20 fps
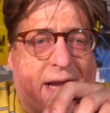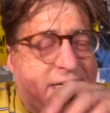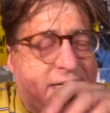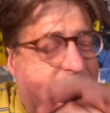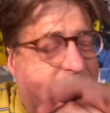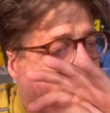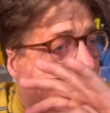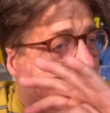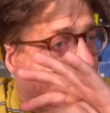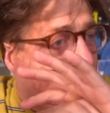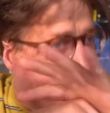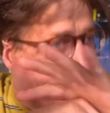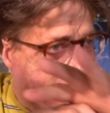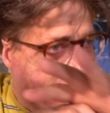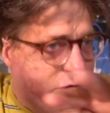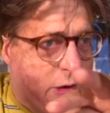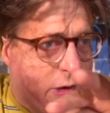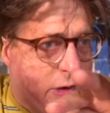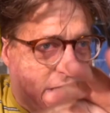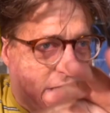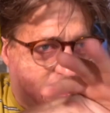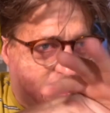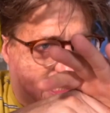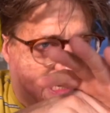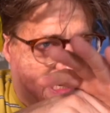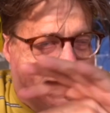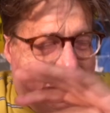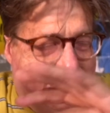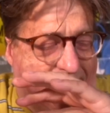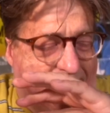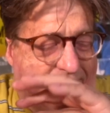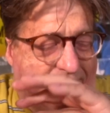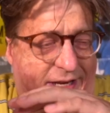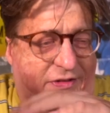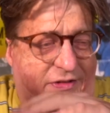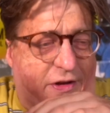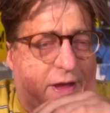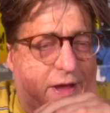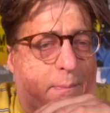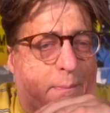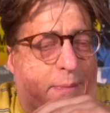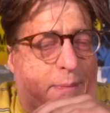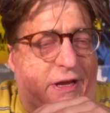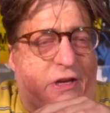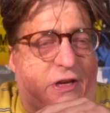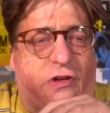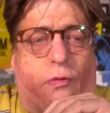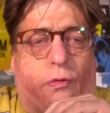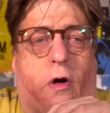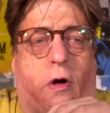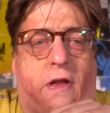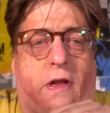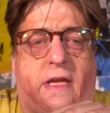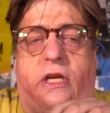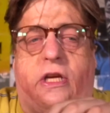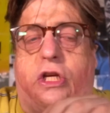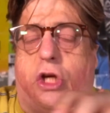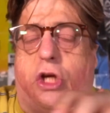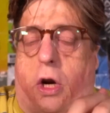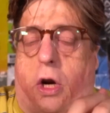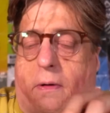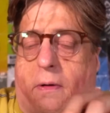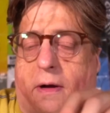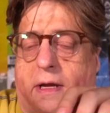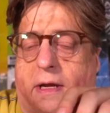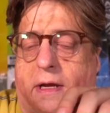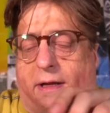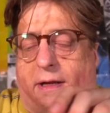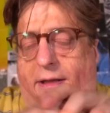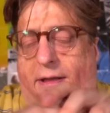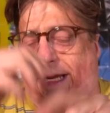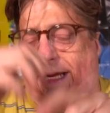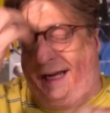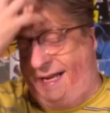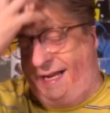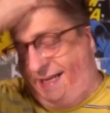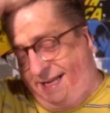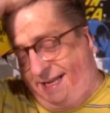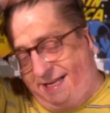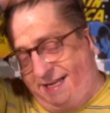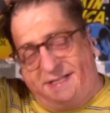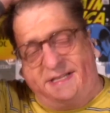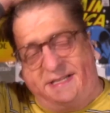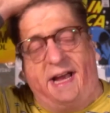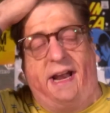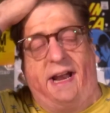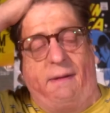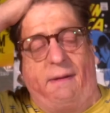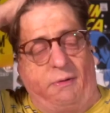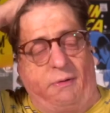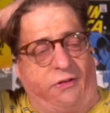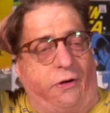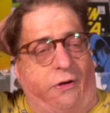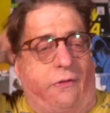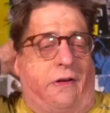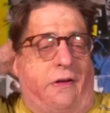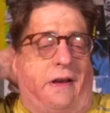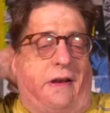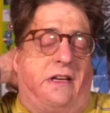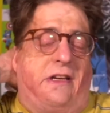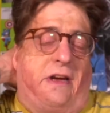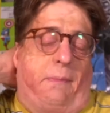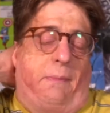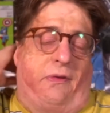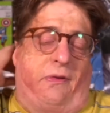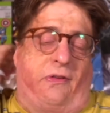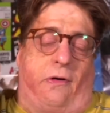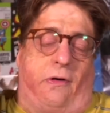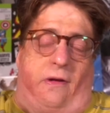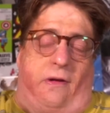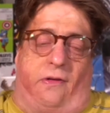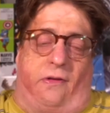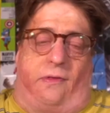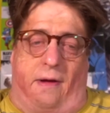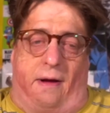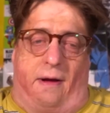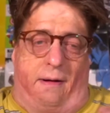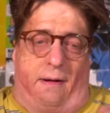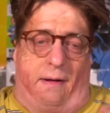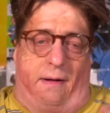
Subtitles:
I did not binge watch it. It's not necessarily a binge-worthy show. Like, it's 10 episodes, and each episode is